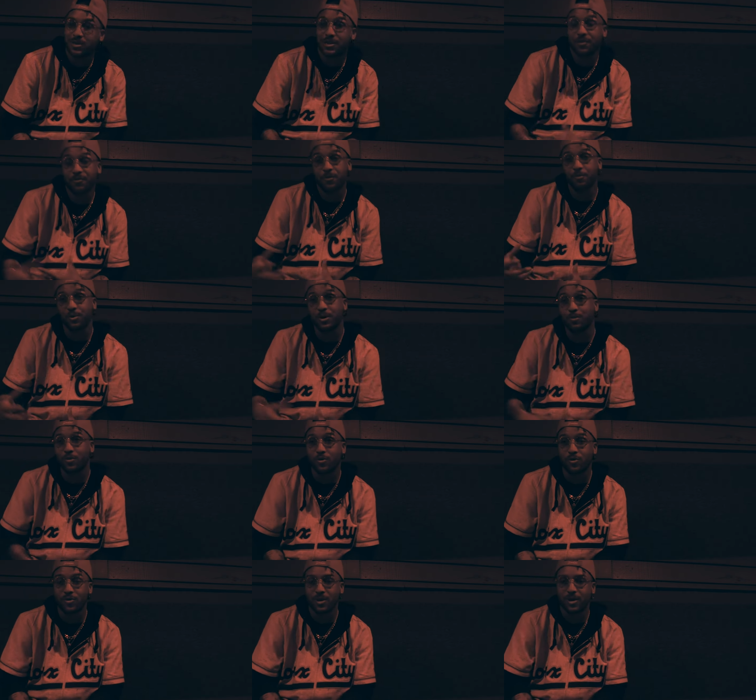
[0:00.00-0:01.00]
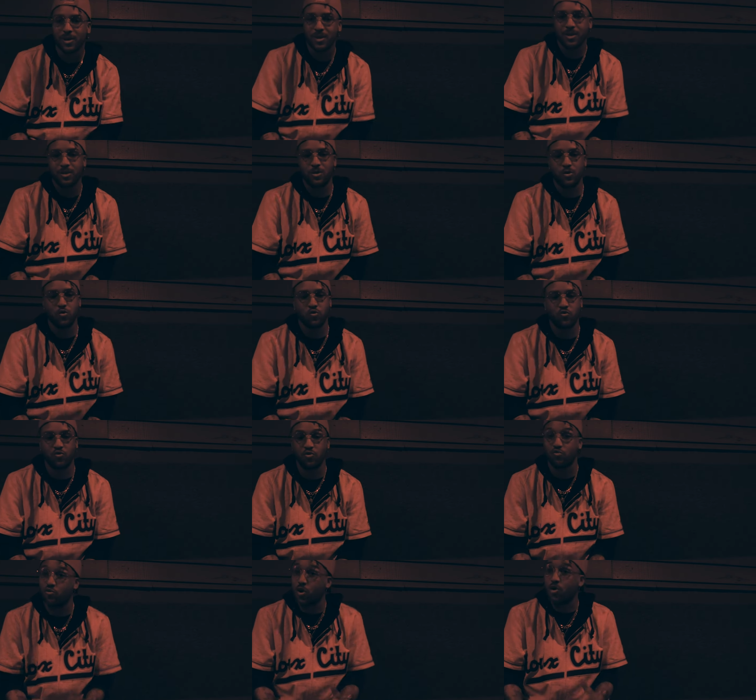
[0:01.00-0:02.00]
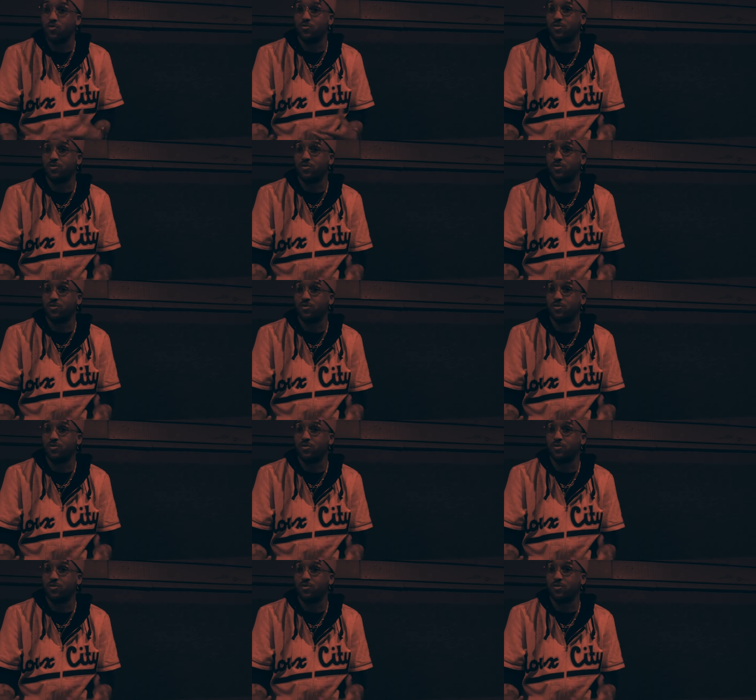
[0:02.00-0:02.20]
and different people, you you grow.